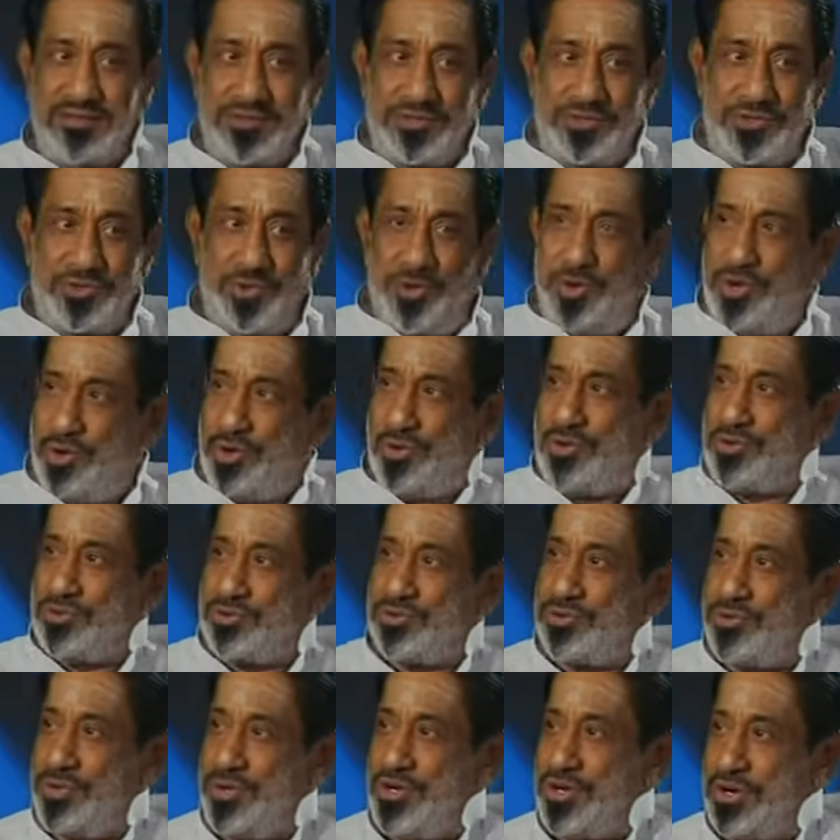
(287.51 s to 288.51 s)
Studio to
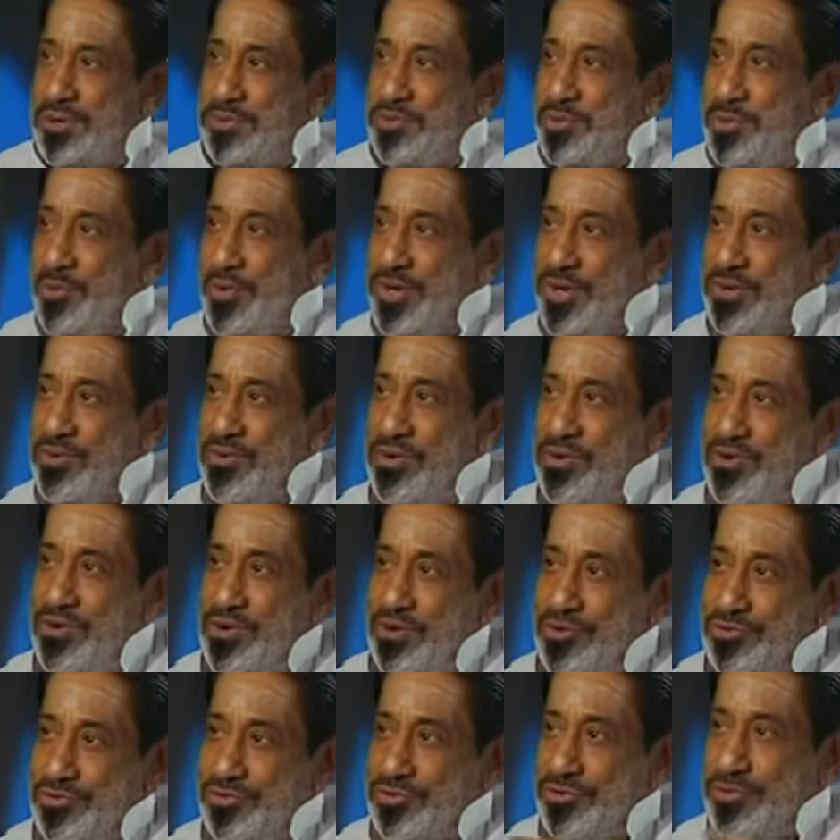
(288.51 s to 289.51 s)
studio I'm going
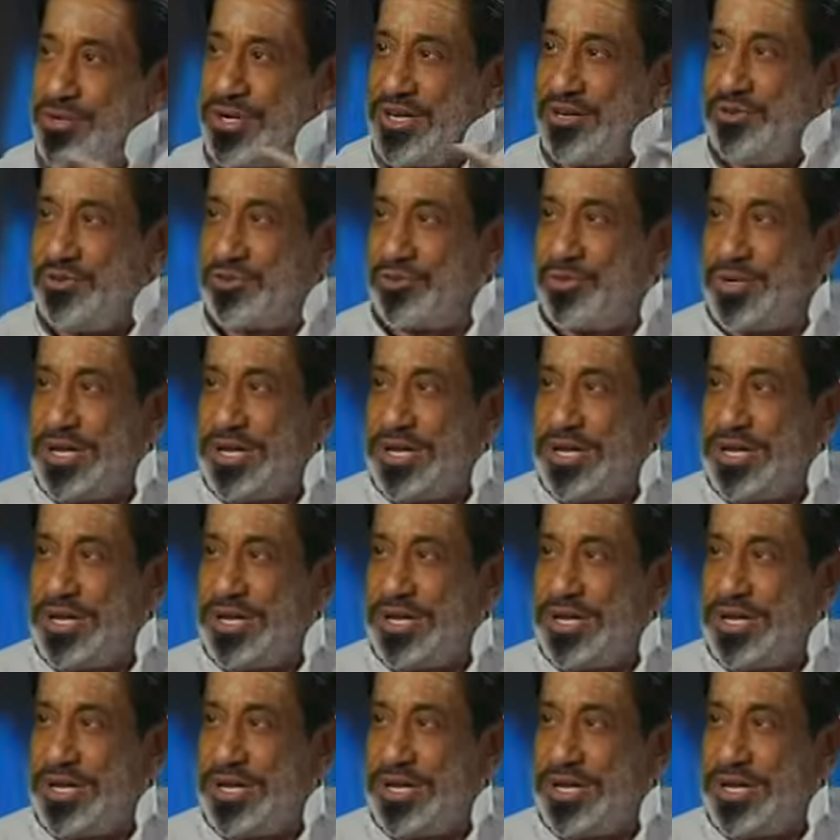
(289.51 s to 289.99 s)
on shooting.